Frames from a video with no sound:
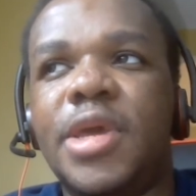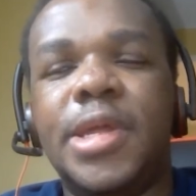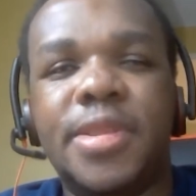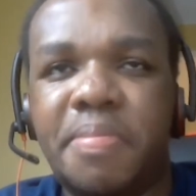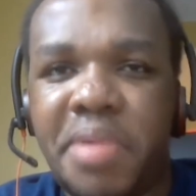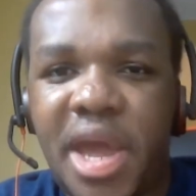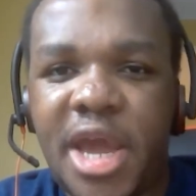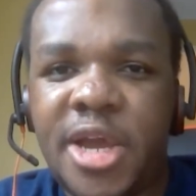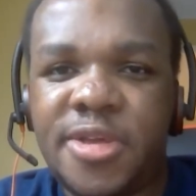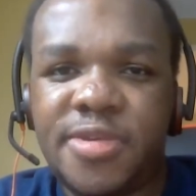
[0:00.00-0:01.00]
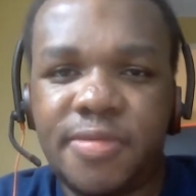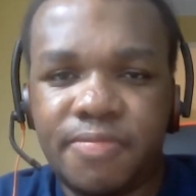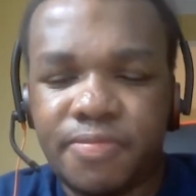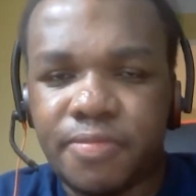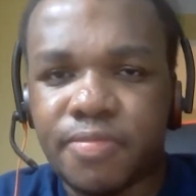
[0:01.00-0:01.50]
in the past,
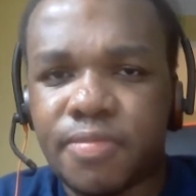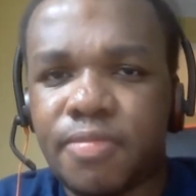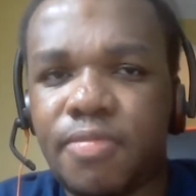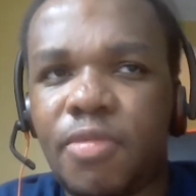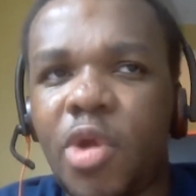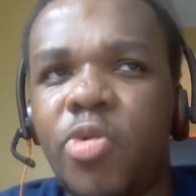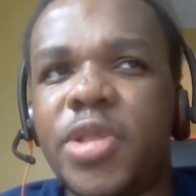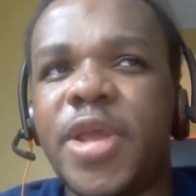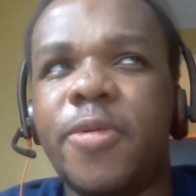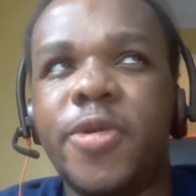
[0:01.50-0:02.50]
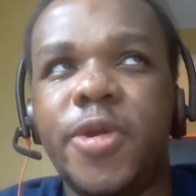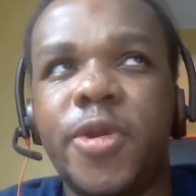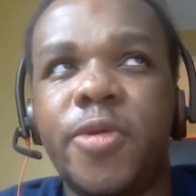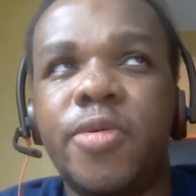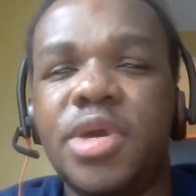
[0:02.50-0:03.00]
what they would
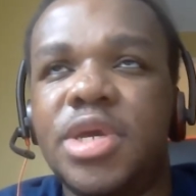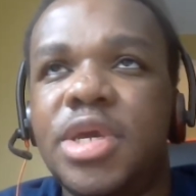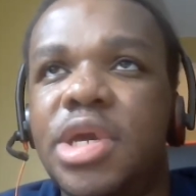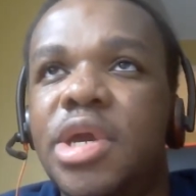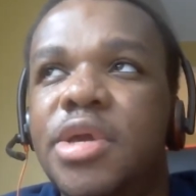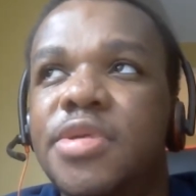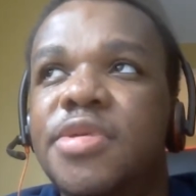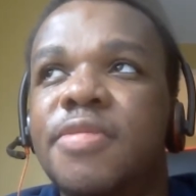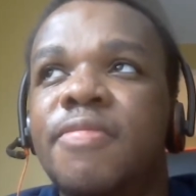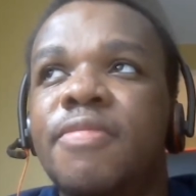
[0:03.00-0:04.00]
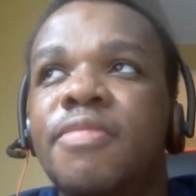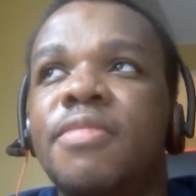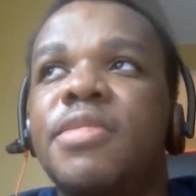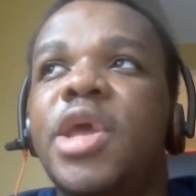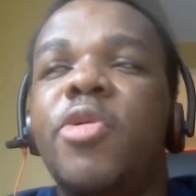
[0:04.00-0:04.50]
do is
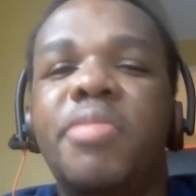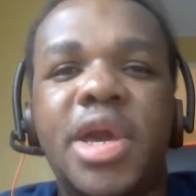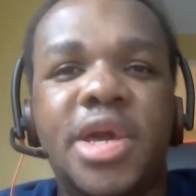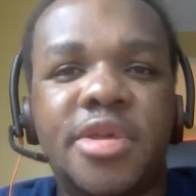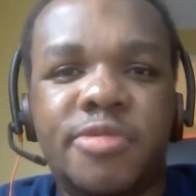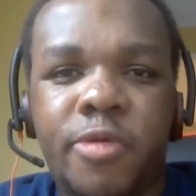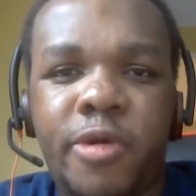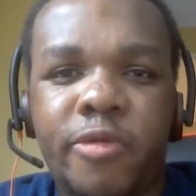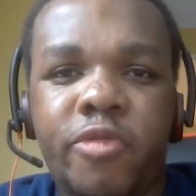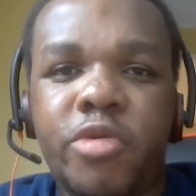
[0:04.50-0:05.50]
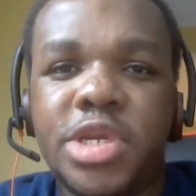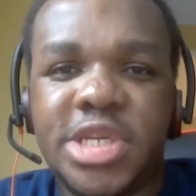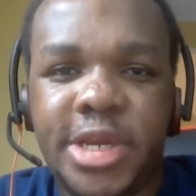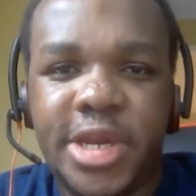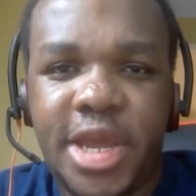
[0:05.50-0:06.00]
they would make us work
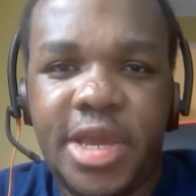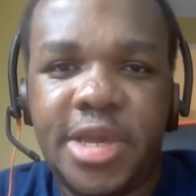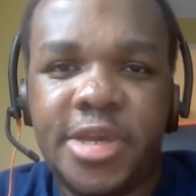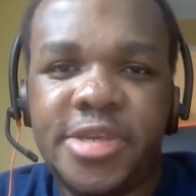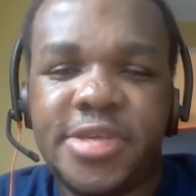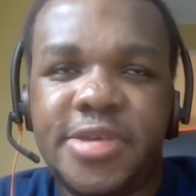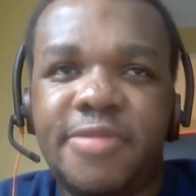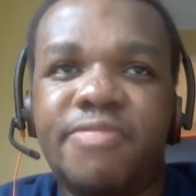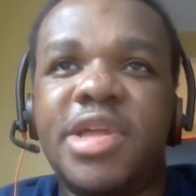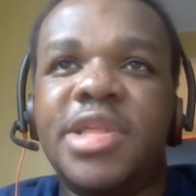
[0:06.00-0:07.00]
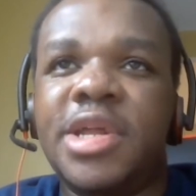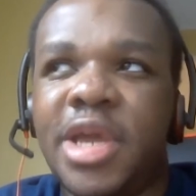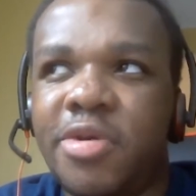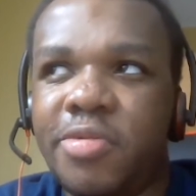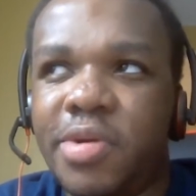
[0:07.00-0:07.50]
14 days, and then
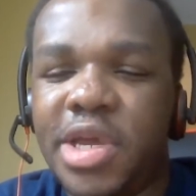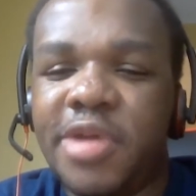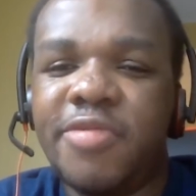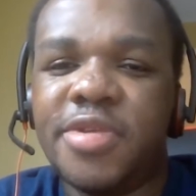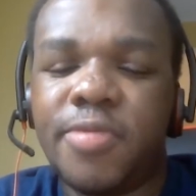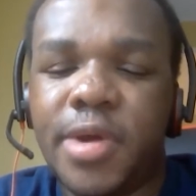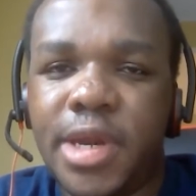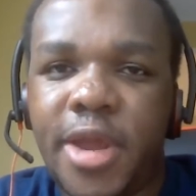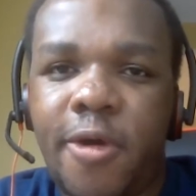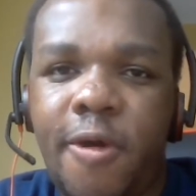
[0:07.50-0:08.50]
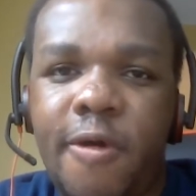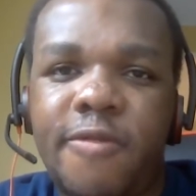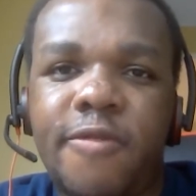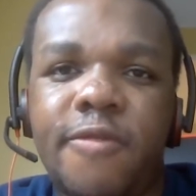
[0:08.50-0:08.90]
they would give us 1 day off.